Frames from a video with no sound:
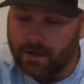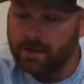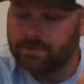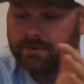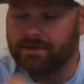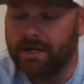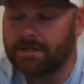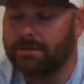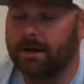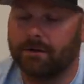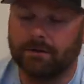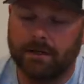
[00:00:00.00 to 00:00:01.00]
So we've talked
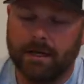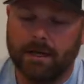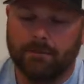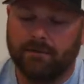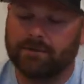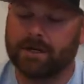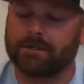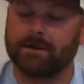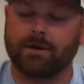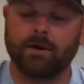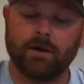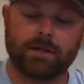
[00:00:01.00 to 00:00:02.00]
about we've talked
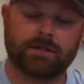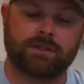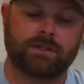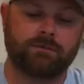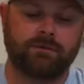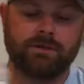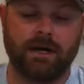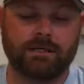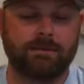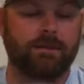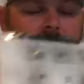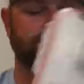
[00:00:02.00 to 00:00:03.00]
about hooks, we've talked
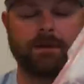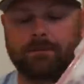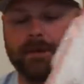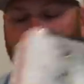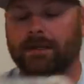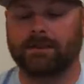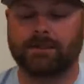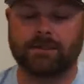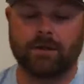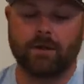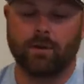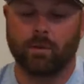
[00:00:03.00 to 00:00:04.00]
about split rings,
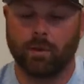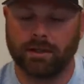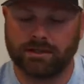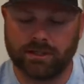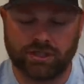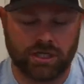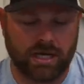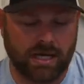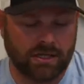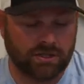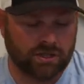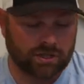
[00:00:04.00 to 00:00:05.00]
what to
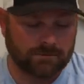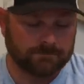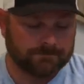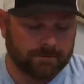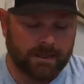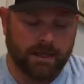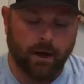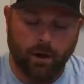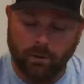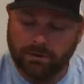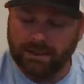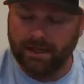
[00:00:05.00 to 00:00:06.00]
change. The
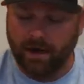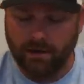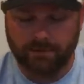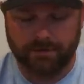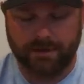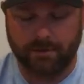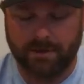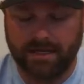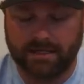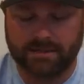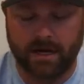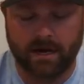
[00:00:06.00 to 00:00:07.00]
only other thing we
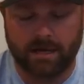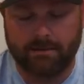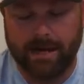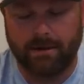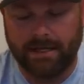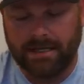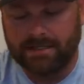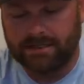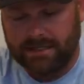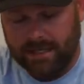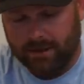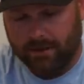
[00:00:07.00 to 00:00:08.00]
need to talk about is
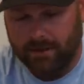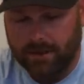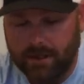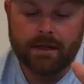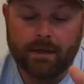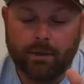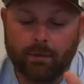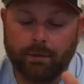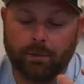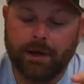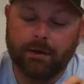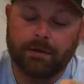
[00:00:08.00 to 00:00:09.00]
gear.
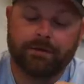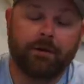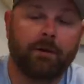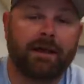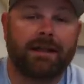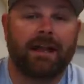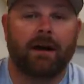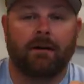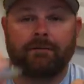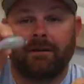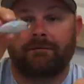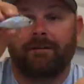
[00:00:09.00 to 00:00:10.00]
When we are throwing an
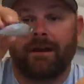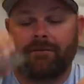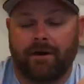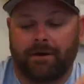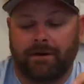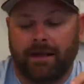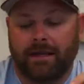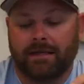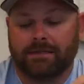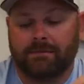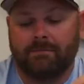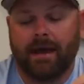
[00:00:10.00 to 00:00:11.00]
LV 500, it
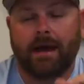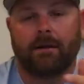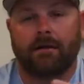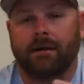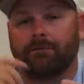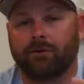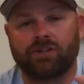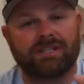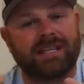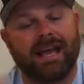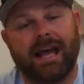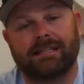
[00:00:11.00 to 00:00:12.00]
doesn't matter if we're
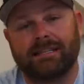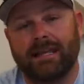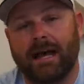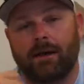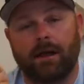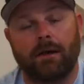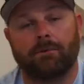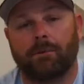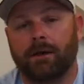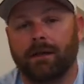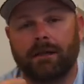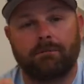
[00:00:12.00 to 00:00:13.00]
just casting out and
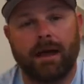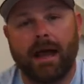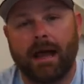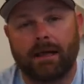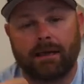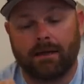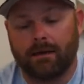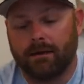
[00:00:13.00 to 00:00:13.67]
reeling back